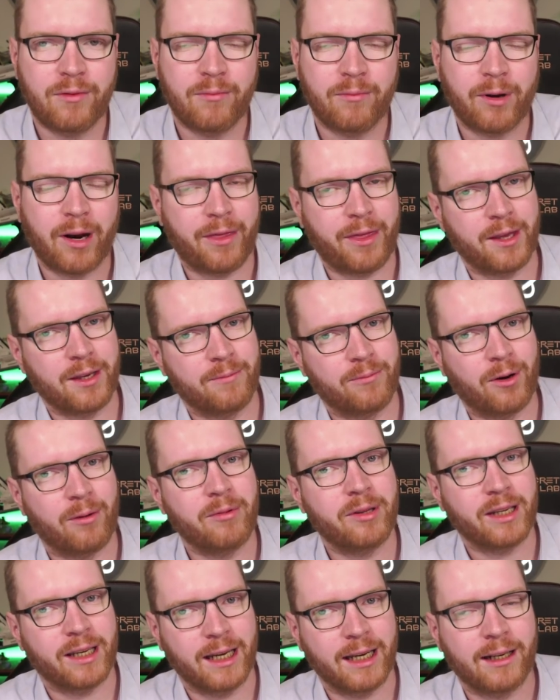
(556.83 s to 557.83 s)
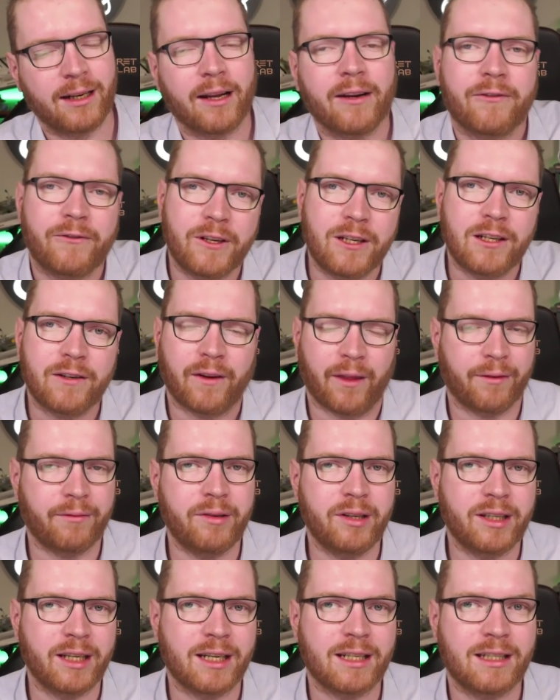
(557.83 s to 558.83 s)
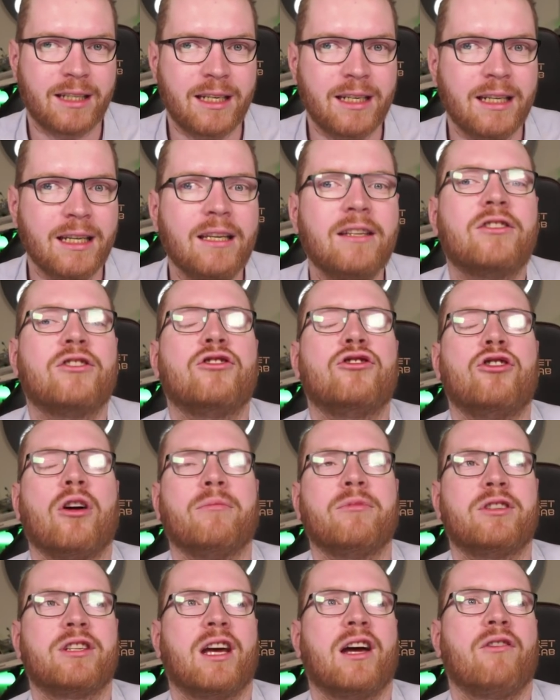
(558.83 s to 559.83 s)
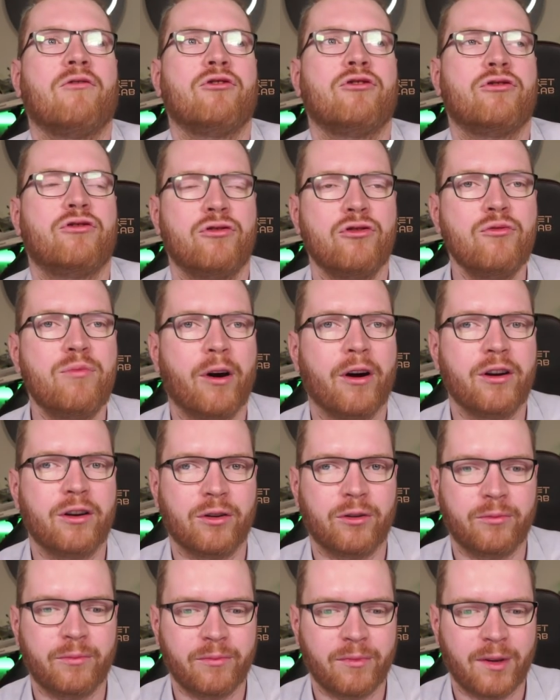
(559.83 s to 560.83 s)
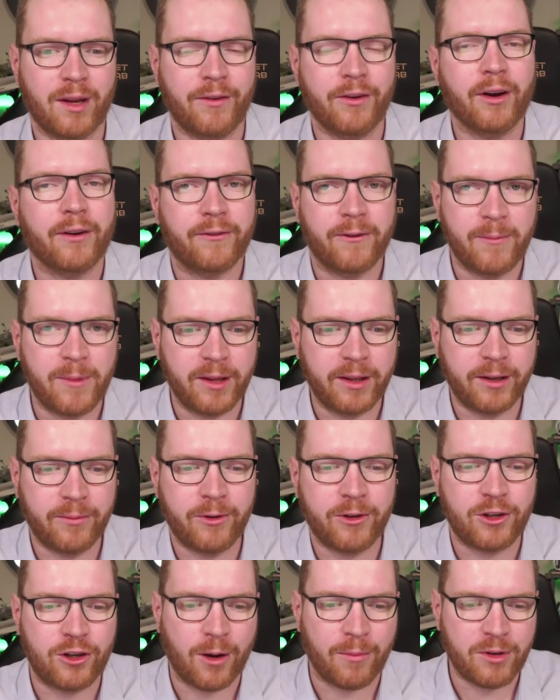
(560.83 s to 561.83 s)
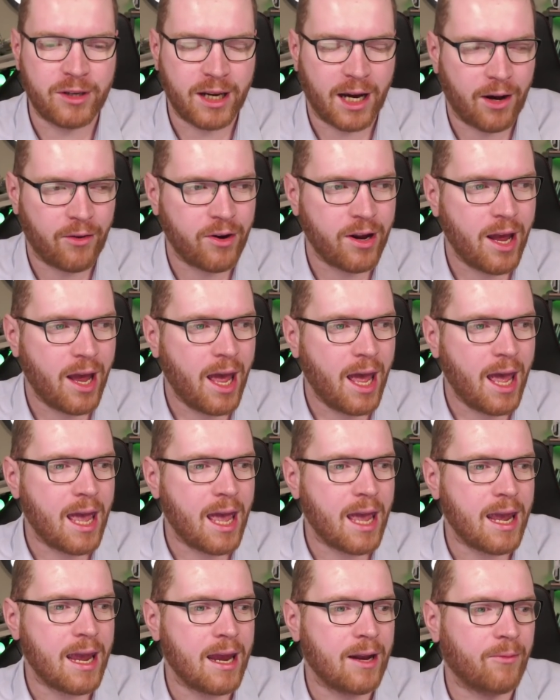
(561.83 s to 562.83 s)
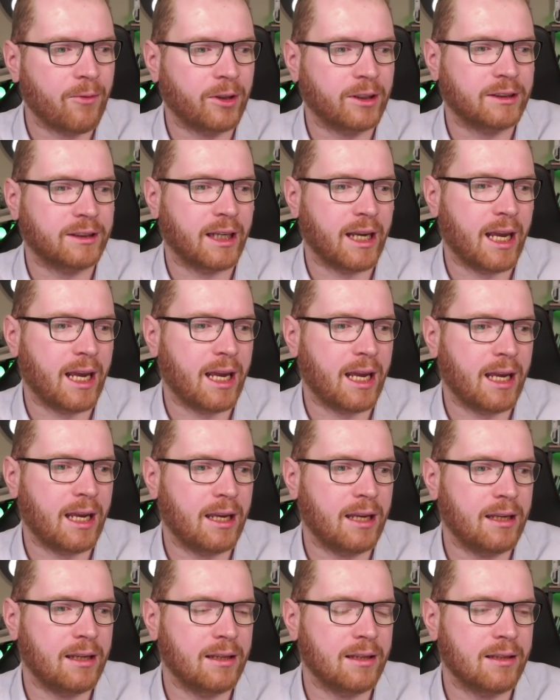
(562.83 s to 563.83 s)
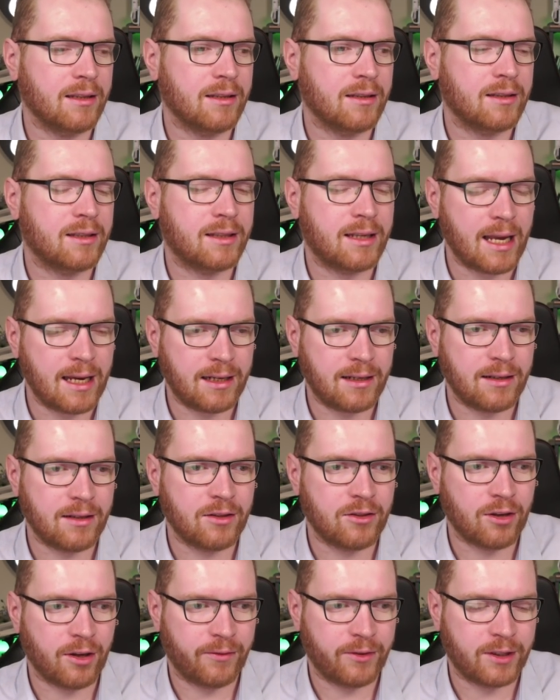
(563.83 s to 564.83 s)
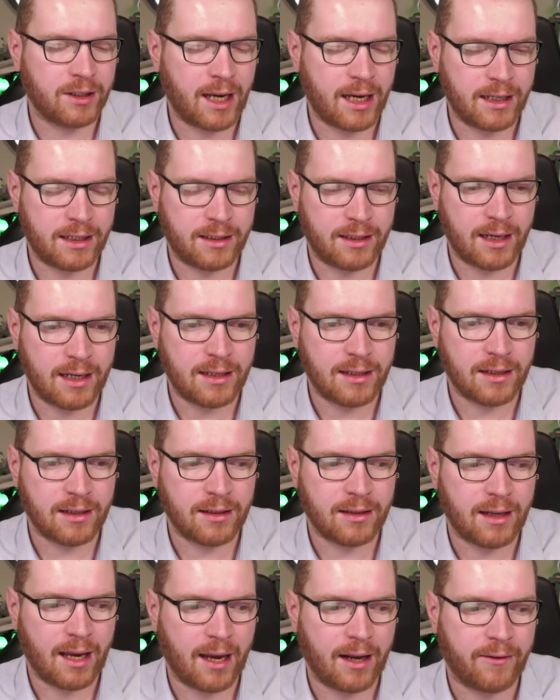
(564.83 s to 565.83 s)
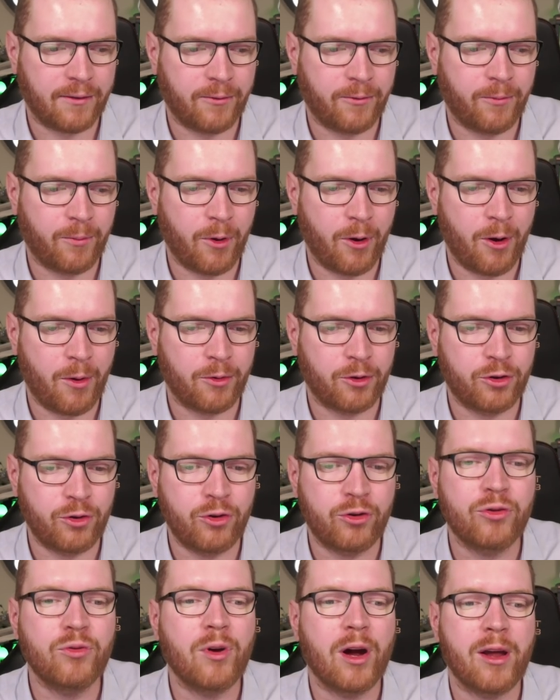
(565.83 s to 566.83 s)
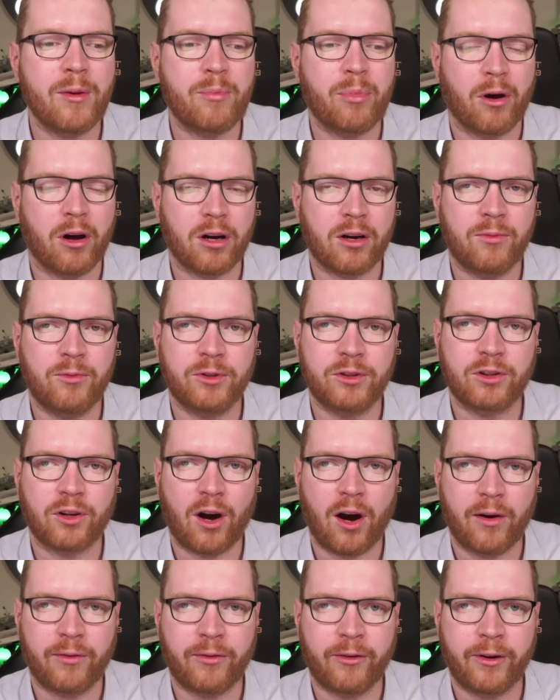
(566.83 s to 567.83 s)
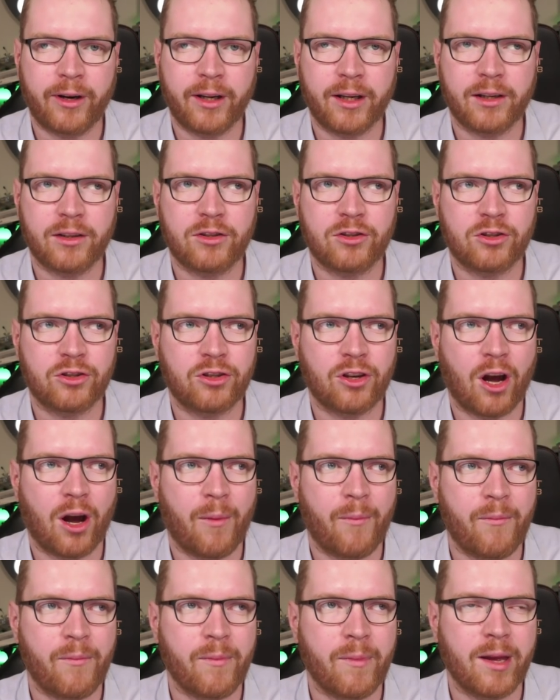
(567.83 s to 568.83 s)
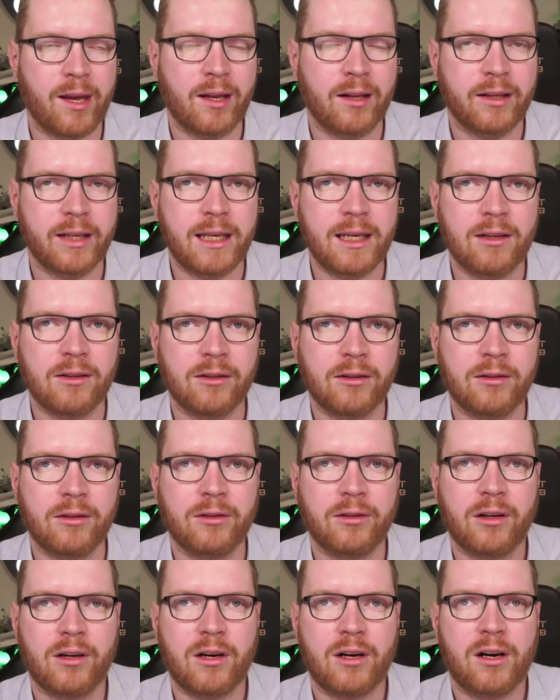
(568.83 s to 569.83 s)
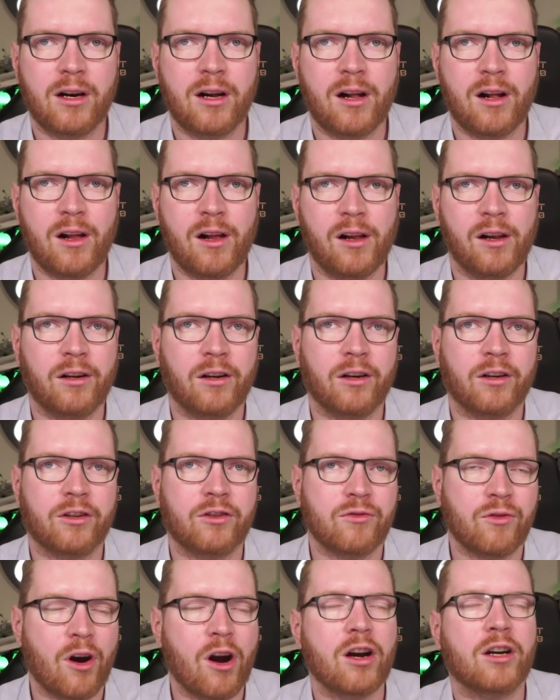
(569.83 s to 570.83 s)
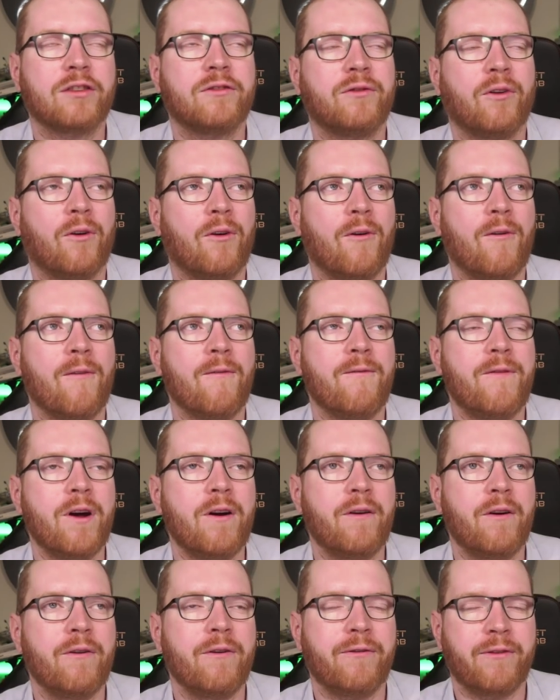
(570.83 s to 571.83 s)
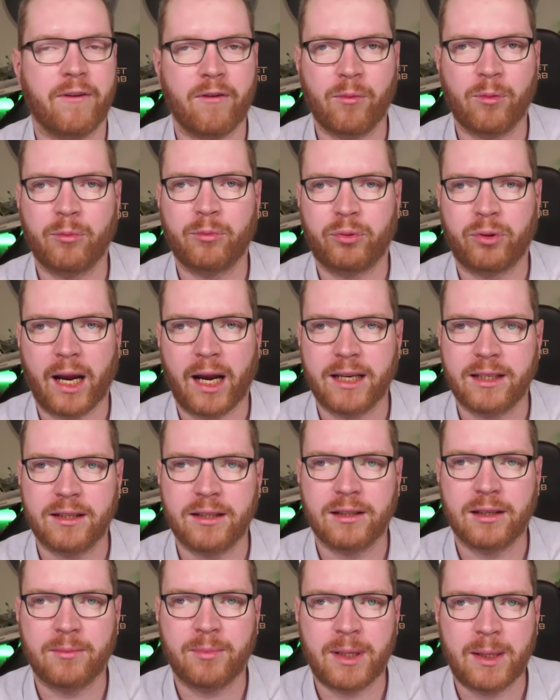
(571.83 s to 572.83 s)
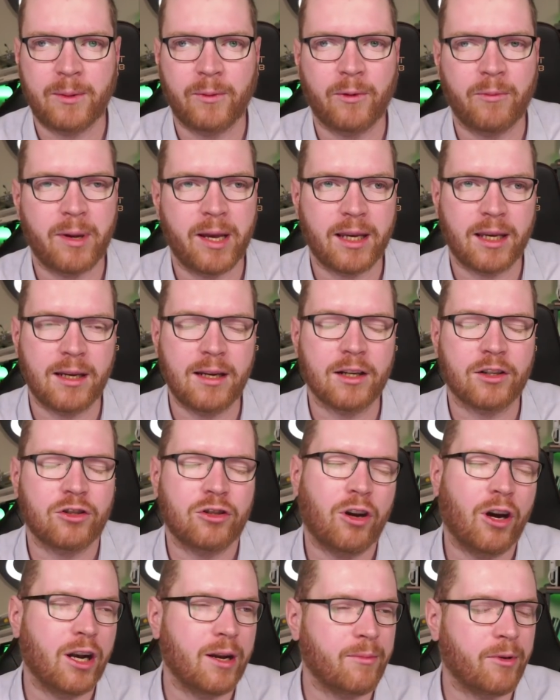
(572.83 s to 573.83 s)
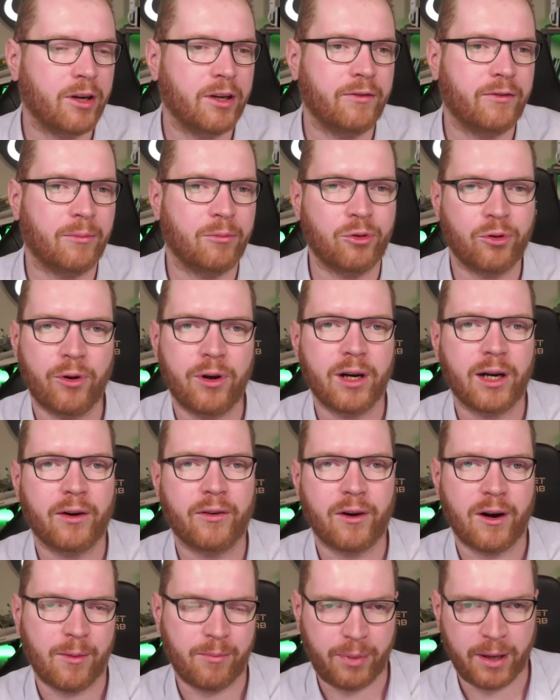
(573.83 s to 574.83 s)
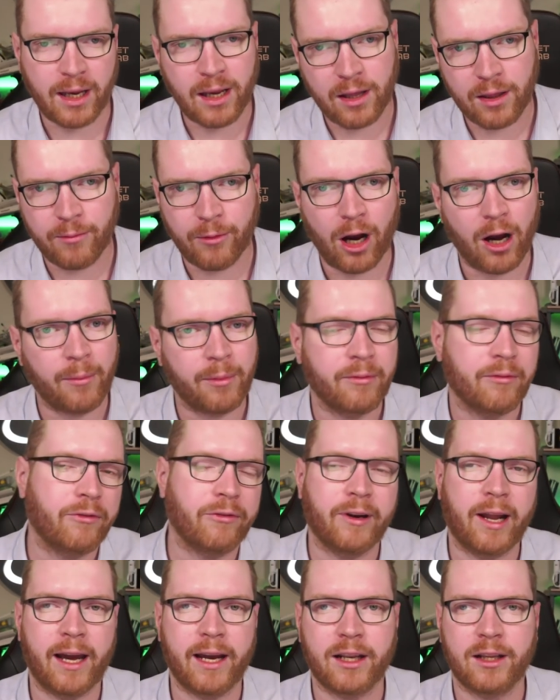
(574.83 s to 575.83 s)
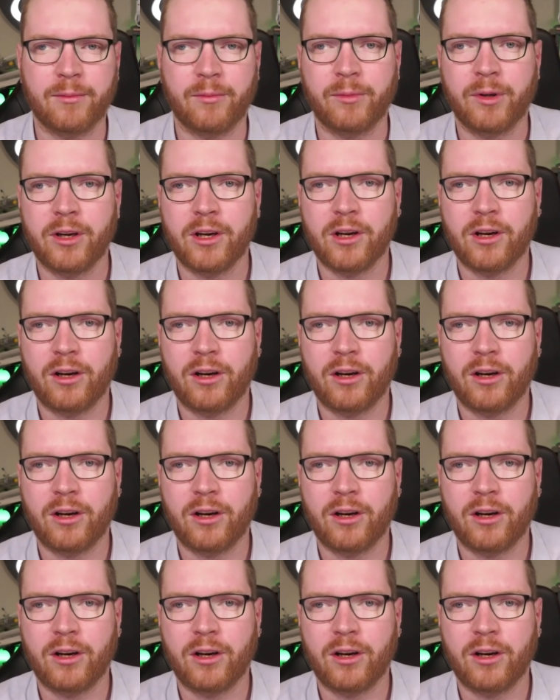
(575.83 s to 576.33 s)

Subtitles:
But I think probably the headline feature of 3.16 is Jump Town 2.0. If you're not familiar with Jump Town, it was a station, surface side station, that due to a bug was offering some illegal drugs for very favorable prices, and people were making a ton of money from going down there, picking them up and flying them